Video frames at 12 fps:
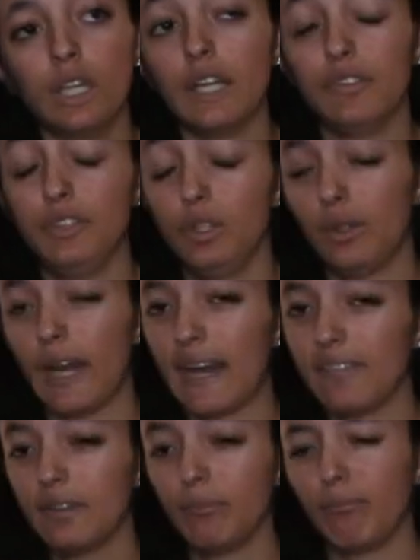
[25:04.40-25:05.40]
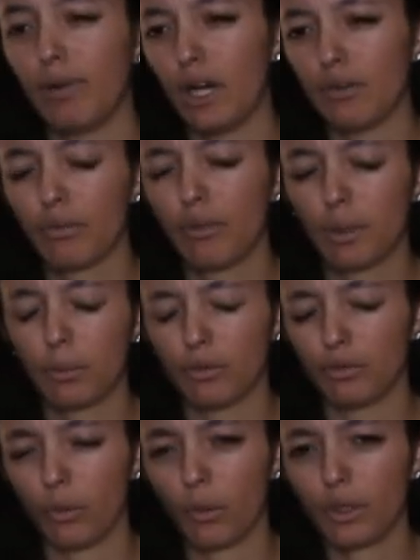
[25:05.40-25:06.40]
if you haven't bought from there
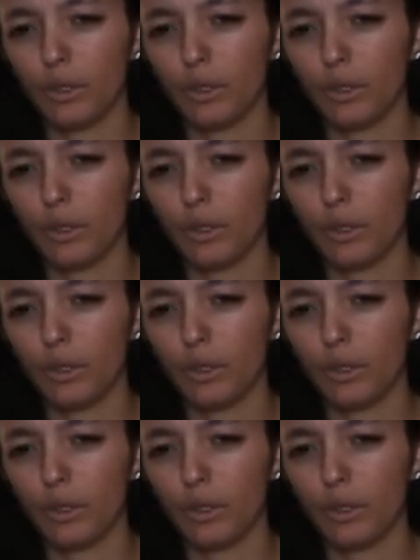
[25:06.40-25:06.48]
before,